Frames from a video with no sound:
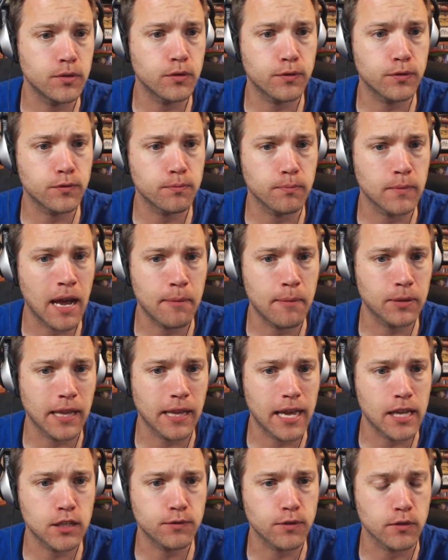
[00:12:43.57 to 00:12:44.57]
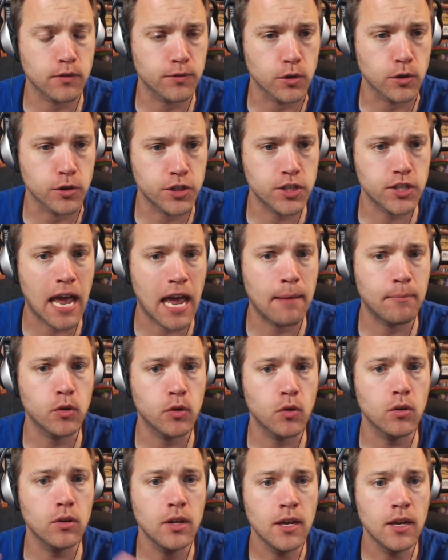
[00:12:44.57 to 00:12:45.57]
just my plans for First
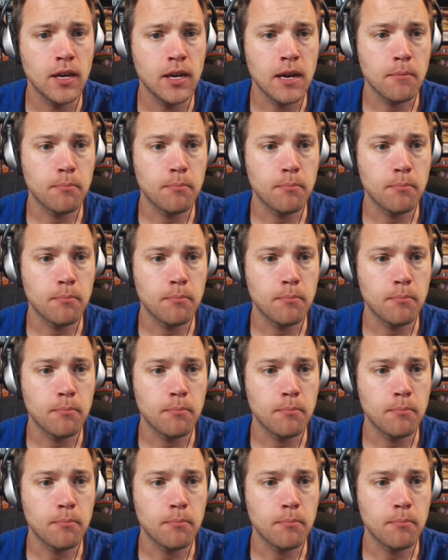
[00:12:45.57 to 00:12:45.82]
Samuel,